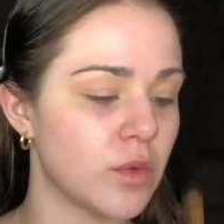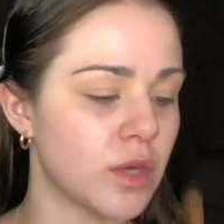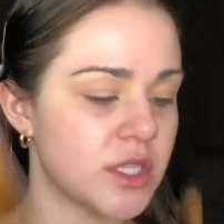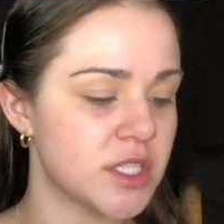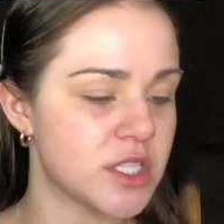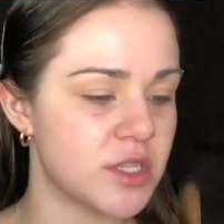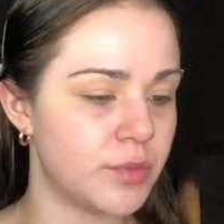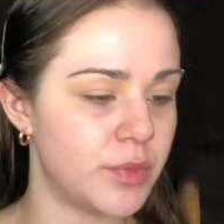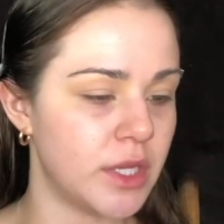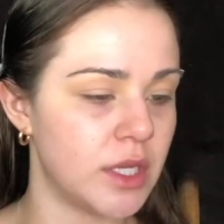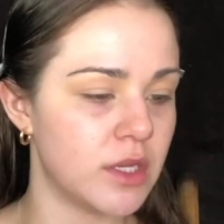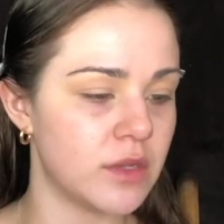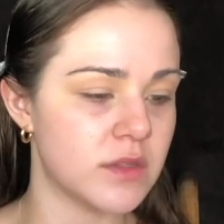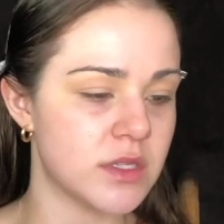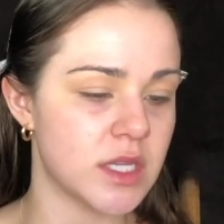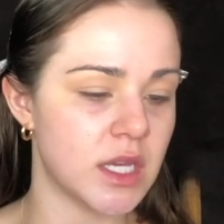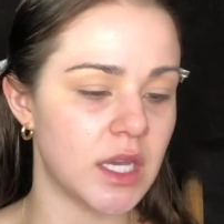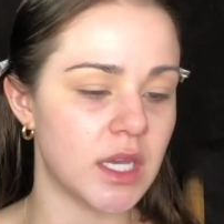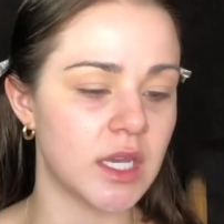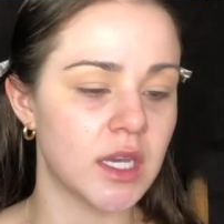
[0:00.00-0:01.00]
one to be
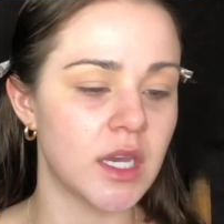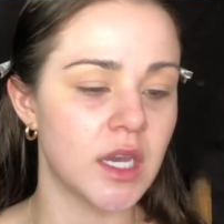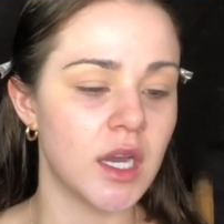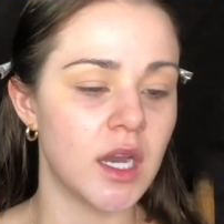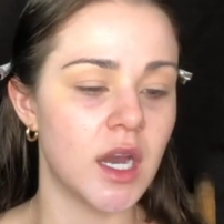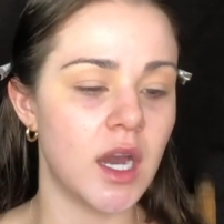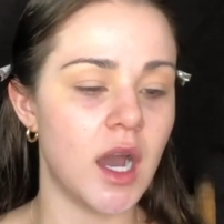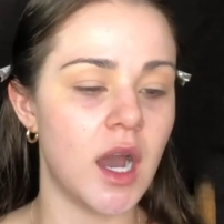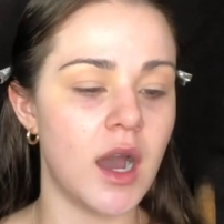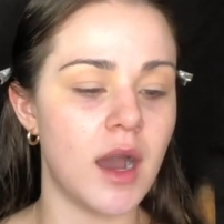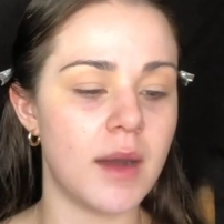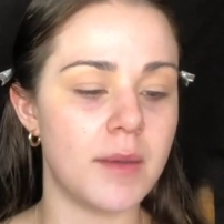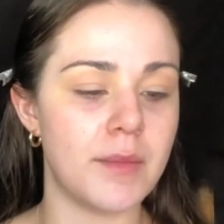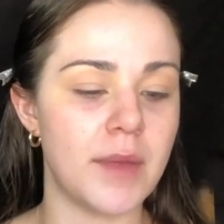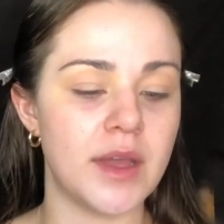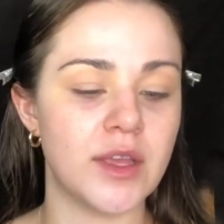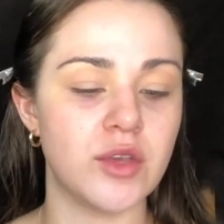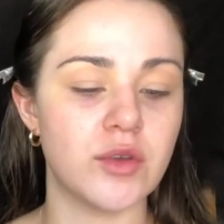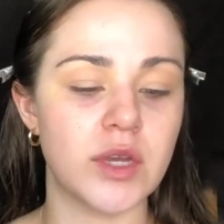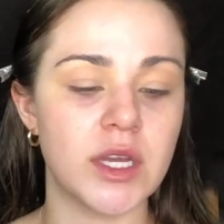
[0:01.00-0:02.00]
using.
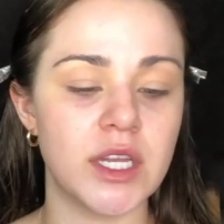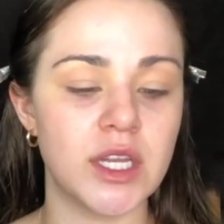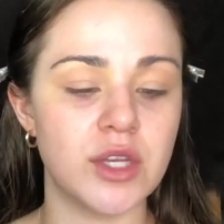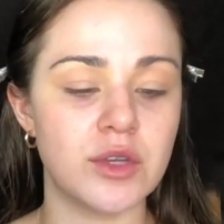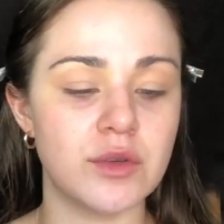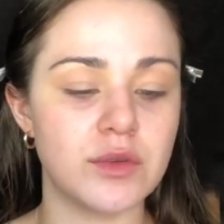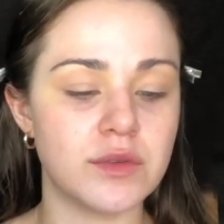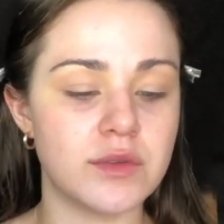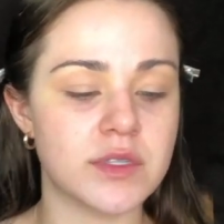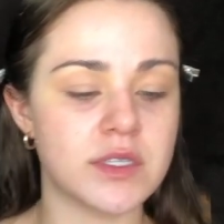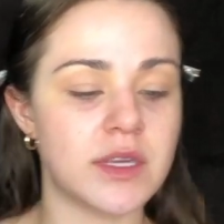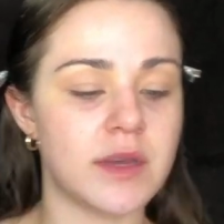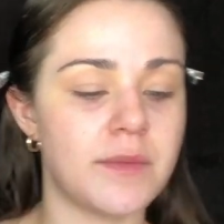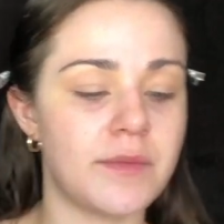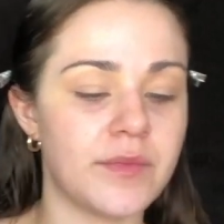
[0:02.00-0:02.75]
You can use,